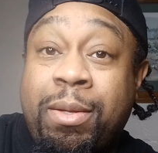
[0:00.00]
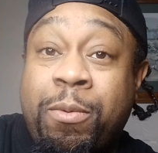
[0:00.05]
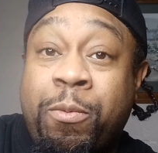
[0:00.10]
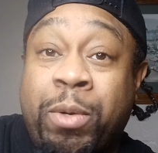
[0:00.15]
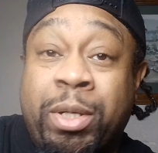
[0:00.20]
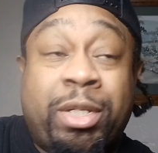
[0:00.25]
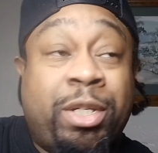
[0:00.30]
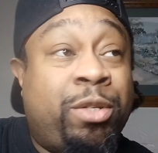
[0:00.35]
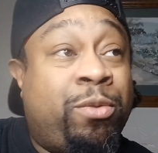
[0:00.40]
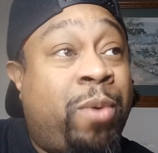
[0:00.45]

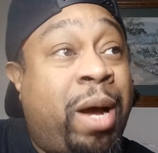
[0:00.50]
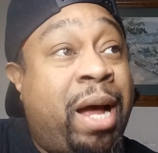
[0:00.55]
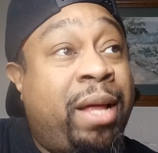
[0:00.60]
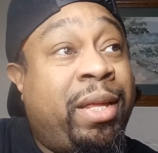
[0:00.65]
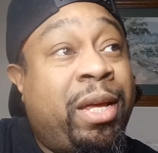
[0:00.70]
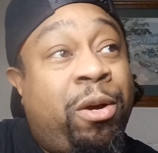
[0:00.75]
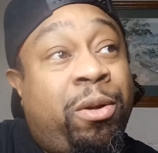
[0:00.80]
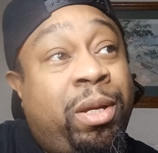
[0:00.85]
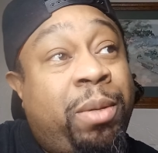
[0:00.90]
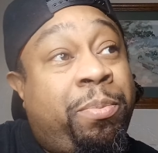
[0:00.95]
which is why
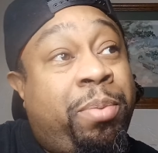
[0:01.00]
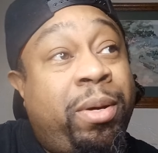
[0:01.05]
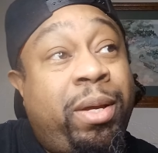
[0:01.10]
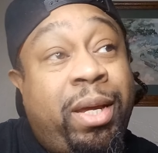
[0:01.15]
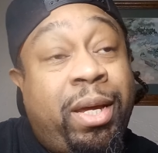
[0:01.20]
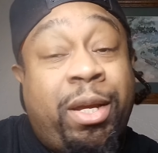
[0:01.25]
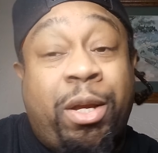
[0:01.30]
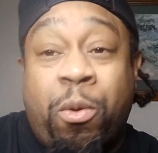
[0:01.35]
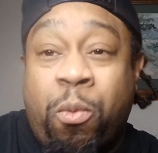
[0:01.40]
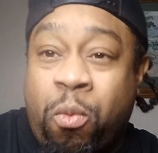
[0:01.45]
they only
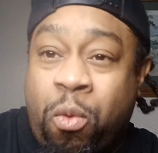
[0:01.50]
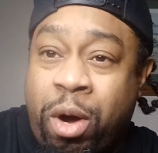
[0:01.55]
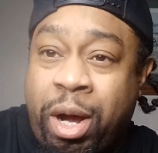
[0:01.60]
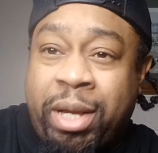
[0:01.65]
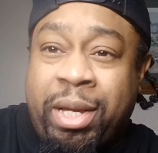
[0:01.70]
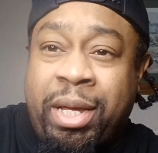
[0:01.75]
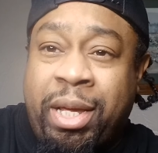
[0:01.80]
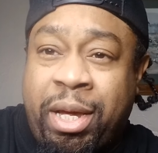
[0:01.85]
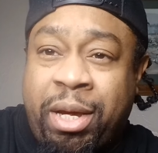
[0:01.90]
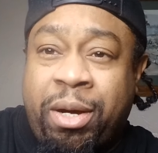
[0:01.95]
put in the
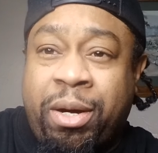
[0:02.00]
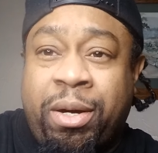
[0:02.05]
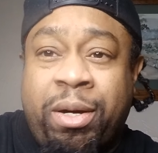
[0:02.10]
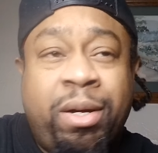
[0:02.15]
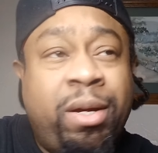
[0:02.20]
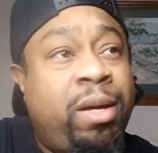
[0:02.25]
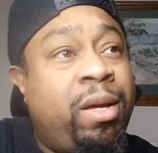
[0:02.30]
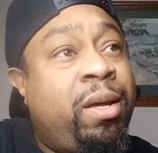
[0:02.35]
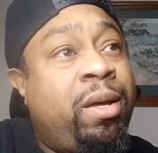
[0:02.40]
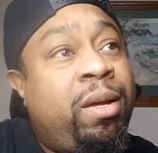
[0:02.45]
1
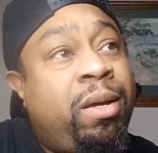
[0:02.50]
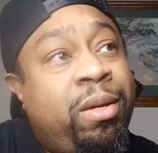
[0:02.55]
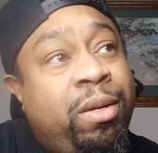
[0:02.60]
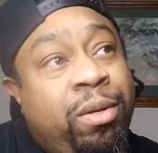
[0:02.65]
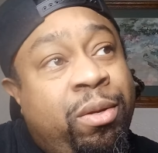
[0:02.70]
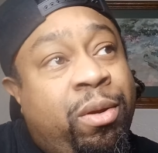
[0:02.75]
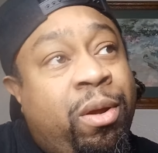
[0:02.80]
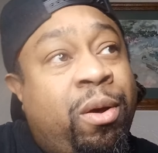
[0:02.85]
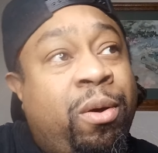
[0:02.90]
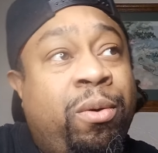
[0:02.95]
year,
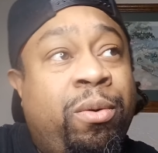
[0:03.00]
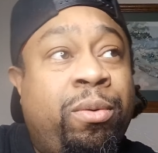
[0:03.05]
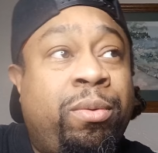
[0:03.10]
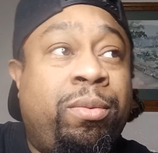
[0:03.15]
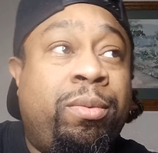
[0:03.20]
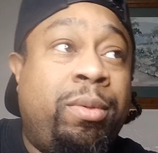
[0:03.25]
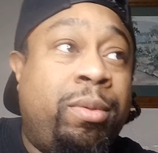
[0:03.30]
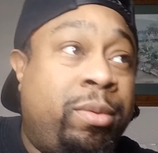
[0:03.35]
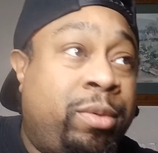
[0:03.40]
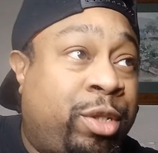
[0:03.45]
you
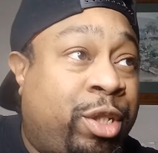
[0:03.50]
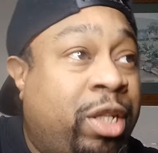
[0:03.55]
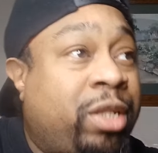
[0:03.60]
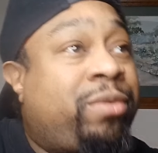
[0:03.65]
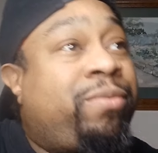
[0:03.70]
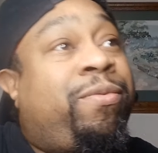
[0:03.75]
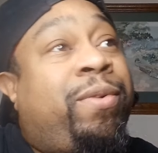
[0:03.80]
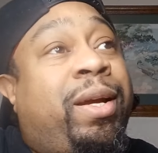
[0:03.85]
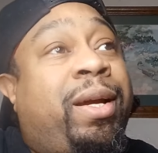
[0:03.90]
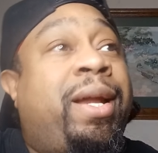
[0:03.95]
know,
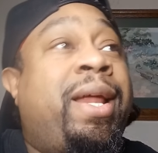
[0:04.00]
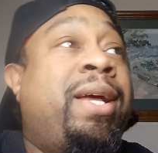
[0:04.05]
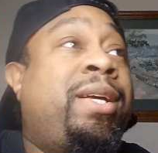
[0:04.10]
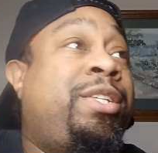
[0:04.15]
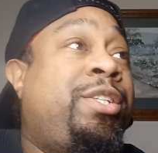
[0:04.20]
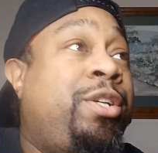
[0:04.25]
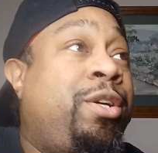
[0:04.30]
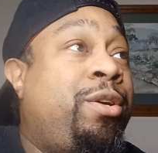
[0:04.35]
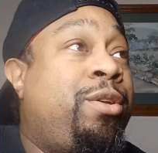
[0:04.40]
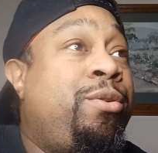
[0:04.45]
just for the
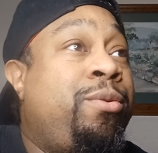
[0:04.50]
next year.